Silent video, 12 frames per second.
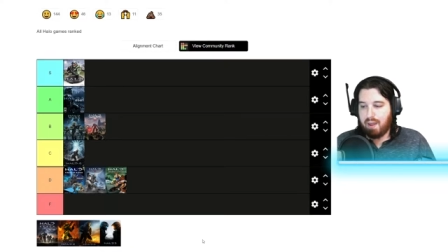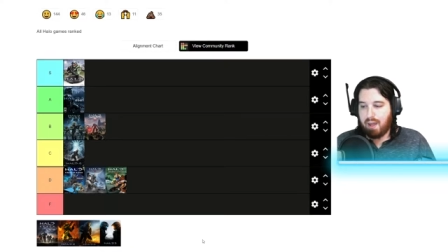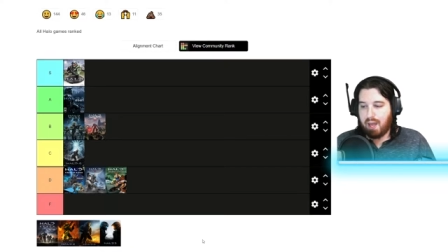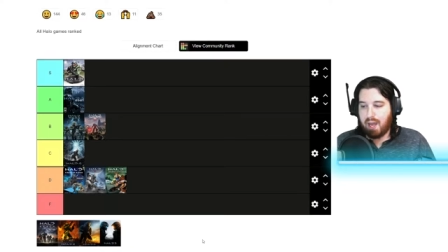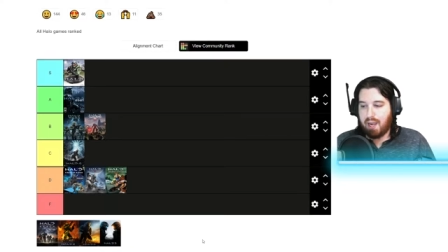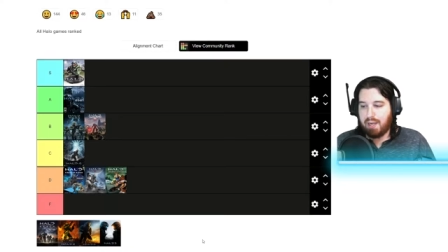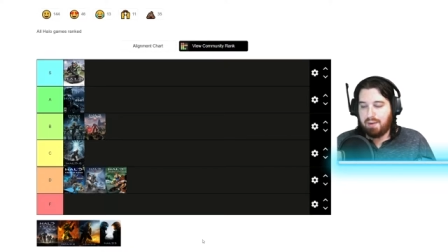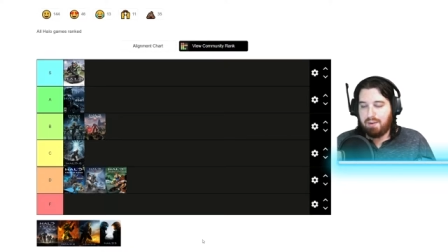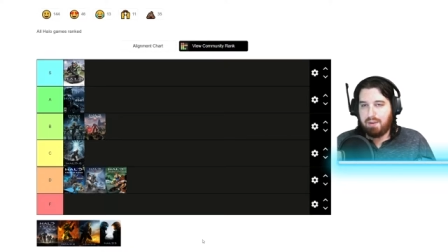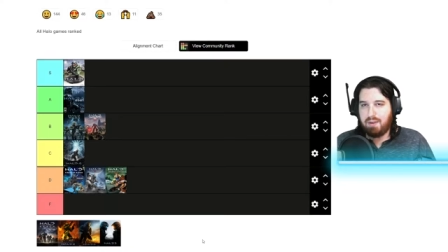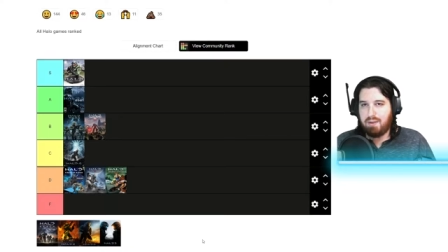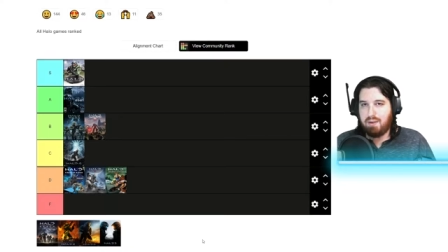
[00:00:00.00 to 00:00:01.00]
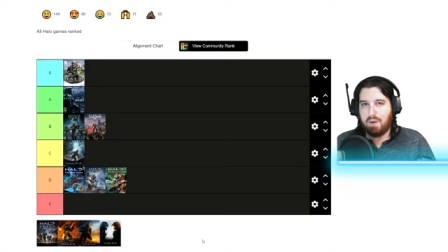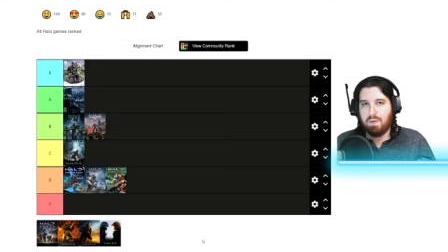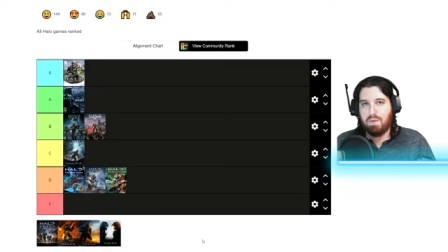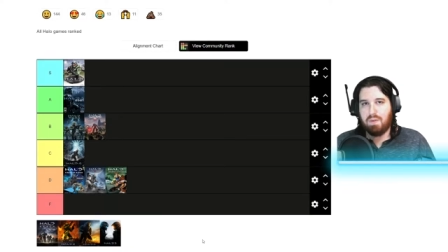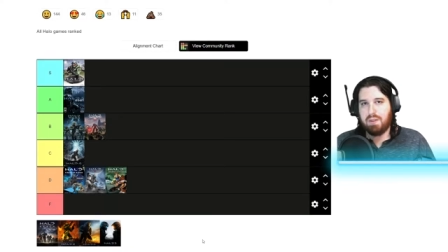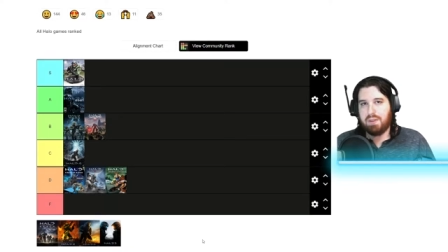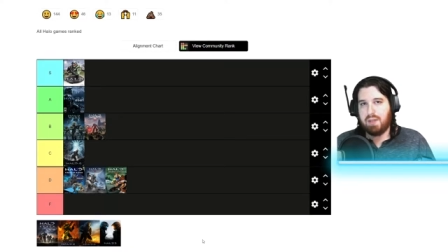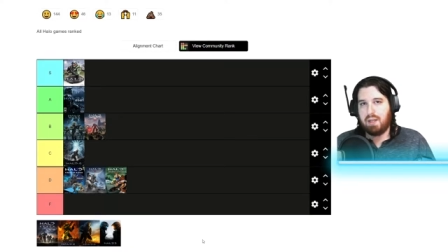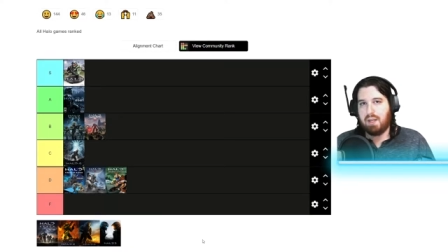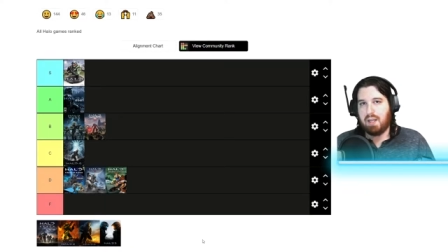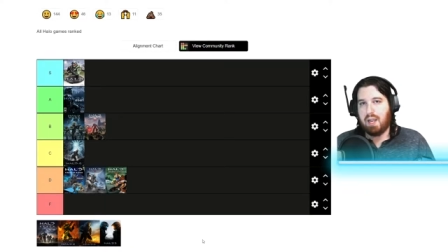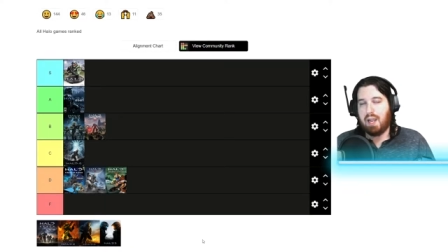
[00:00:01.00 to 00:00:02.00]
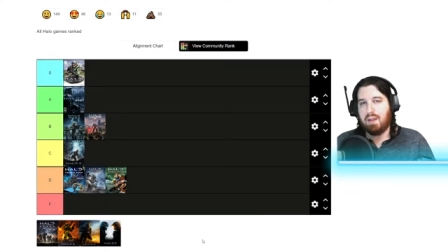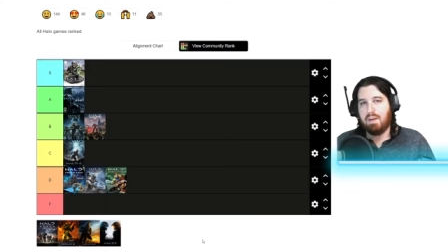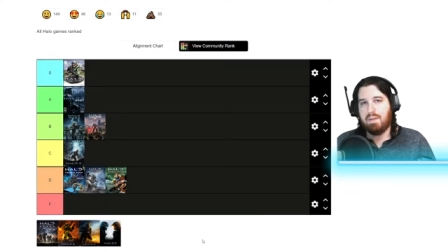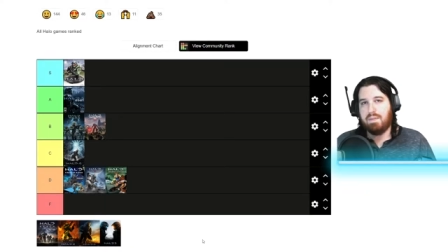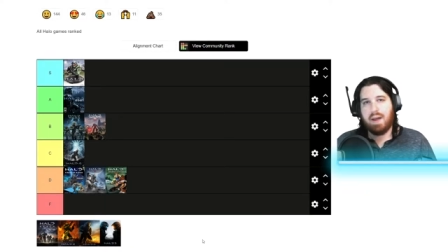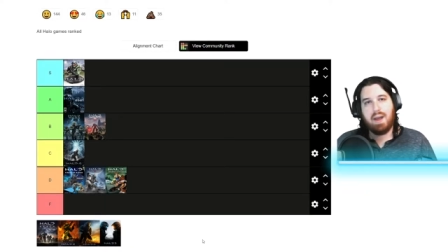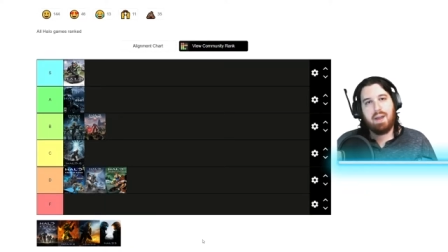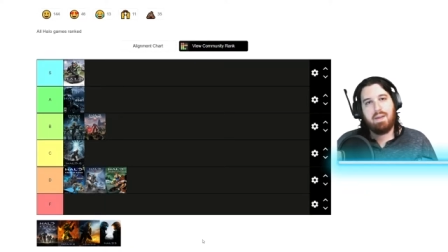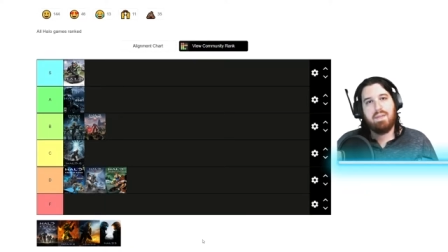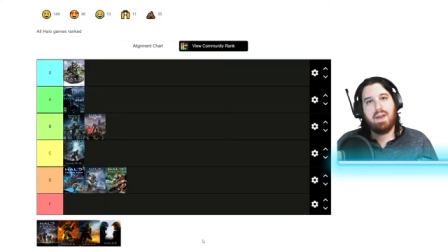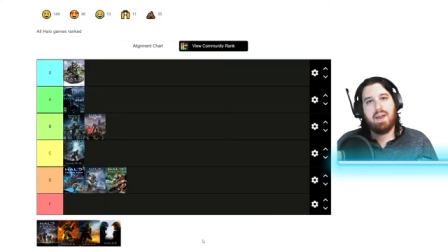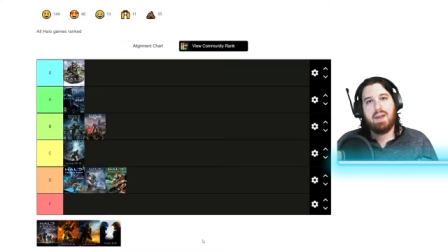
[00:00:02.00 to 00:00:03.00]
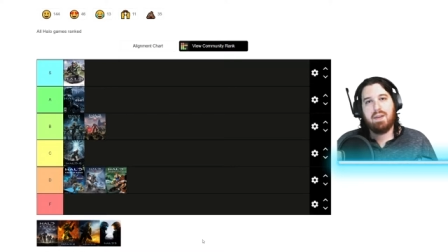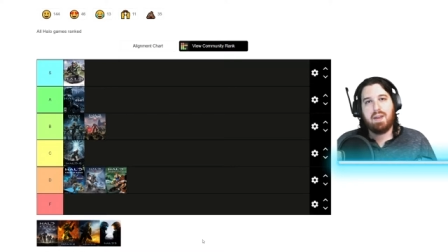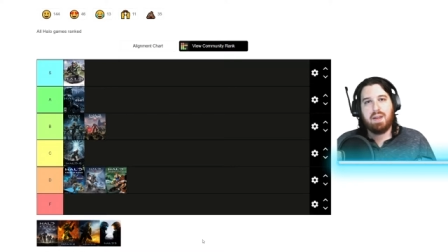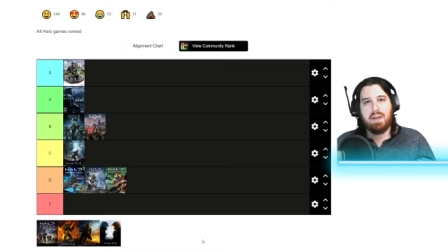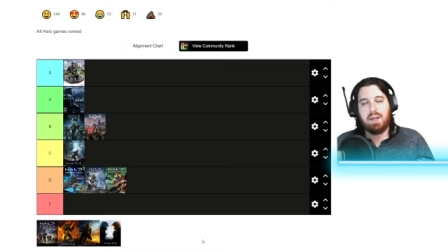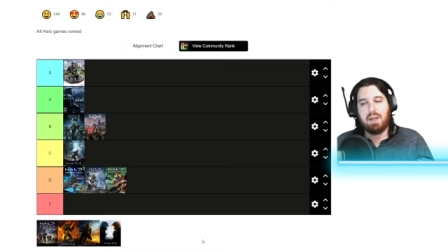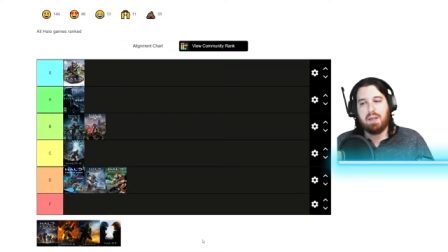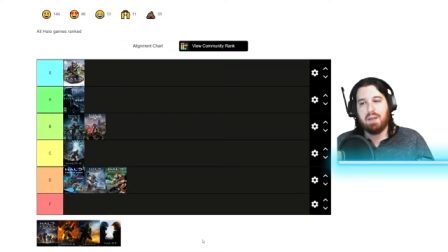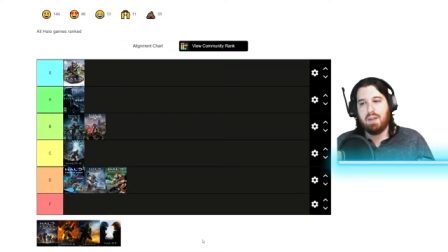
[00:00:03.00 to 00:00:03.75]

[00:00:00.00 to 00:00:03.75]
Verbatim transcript: I don't think Halo 5 had any